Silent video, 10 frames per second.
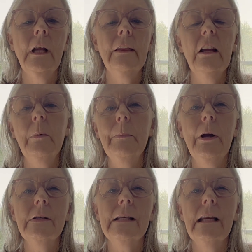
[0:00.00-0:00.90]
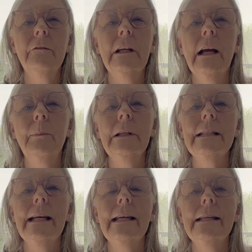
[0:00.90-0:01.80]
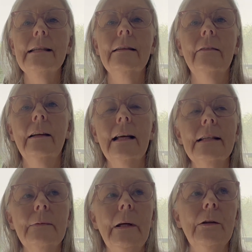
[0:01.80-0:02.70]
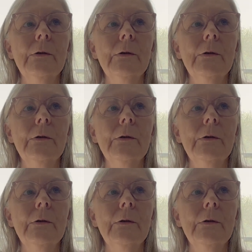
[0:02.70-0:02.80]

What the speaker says: think I've been posting every couple of days the last week or